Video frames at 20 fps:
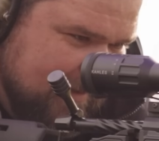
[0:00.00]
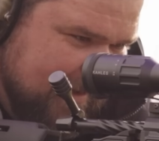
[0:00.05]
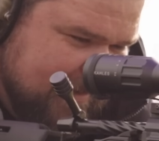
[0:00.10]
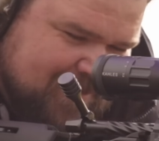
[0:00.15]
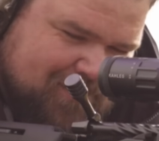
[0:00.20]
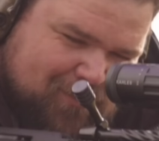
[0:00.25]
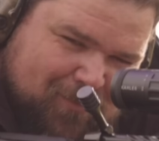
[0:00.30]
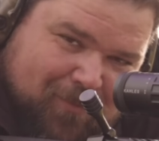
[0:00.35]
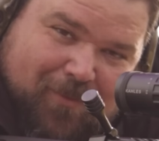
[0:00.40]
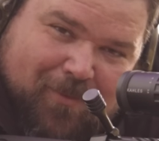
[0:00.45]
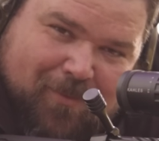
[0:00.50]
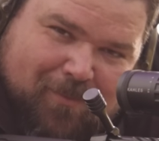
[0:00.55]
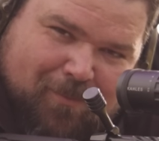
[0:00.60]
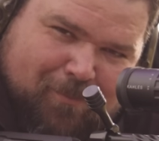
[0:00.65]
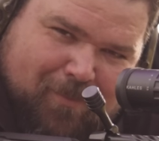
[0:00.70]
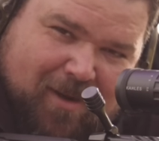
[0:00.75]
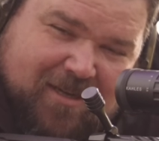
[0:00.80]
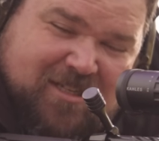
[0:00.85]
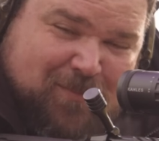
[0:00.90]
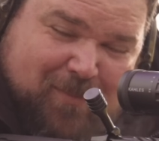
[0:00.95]
actually
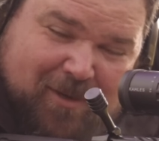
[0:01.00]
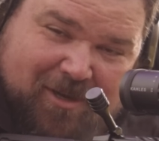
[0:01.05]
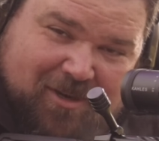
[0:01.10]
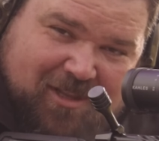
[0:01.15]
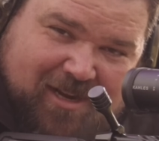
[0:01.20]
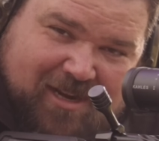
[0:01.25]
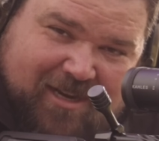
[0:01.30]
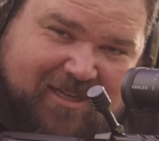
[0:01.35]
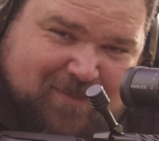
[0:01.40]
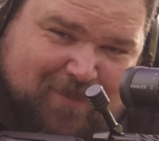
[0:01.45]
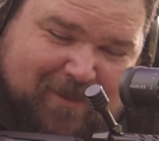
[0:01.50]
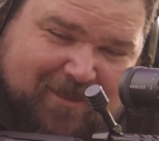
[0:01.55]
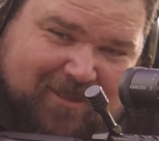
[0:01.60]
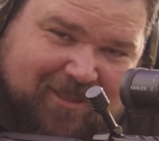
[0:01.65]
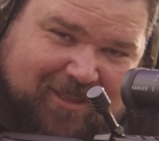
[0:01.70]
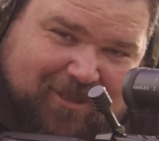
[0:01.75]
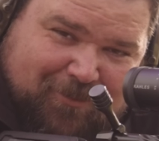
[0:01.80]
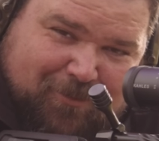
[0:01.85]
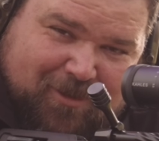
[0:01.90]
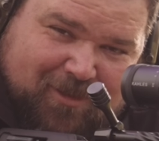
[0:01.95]
much better than I expected
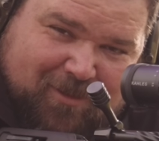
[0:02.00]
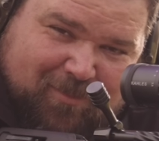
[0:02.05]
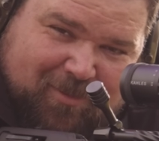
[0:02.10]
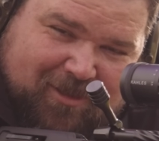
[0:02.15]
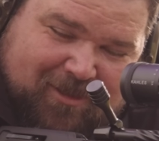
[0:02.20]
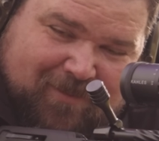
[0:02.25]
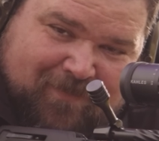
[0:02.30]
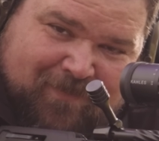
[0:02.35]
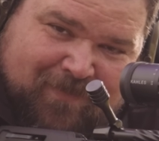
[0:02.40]
they were gonna be.